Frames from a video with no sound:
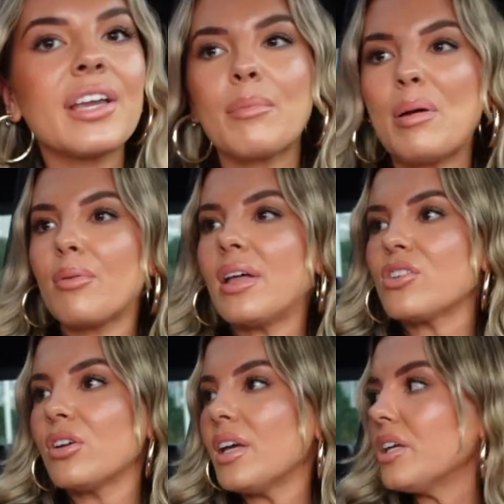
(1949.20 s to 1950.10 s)
get people that
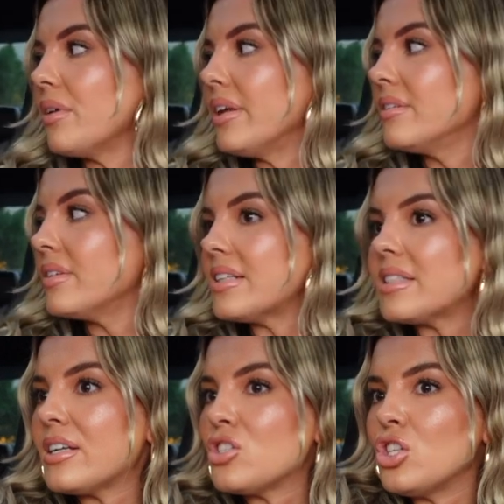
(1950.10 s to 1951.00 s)
don't let you in. Yeah. It's
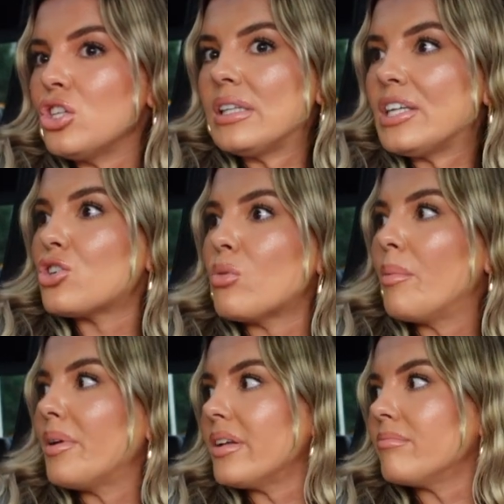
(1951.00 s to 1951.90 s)
like, do you literally want
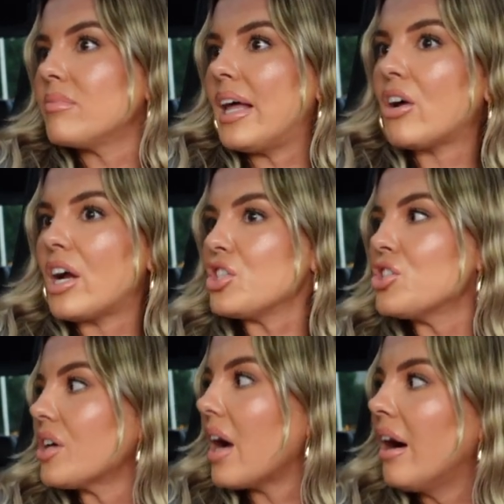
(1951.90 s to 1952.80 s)
me to like crash into
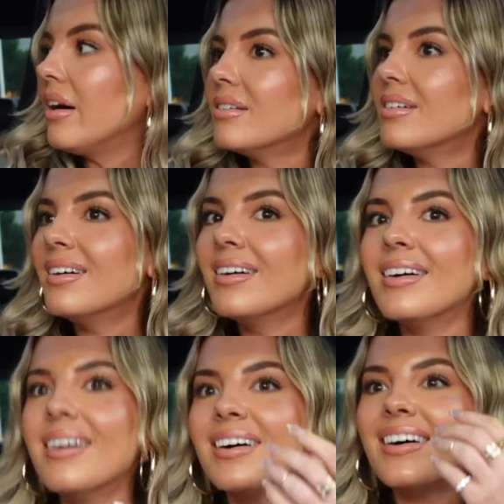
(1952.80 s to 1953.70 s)
yeah. your car?
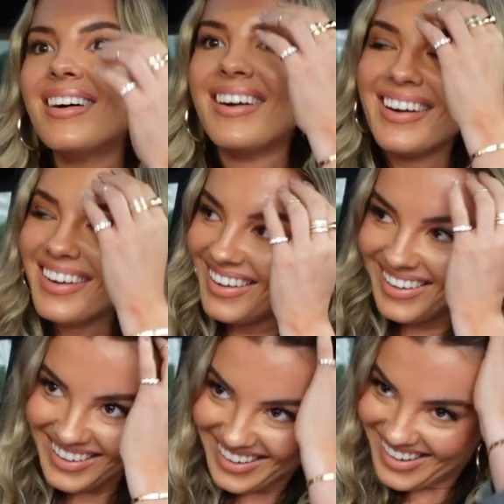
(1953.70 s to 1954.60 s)
Thank
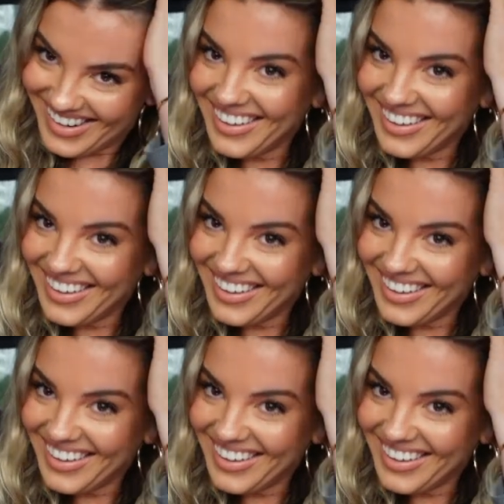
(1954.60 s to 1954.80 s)
you.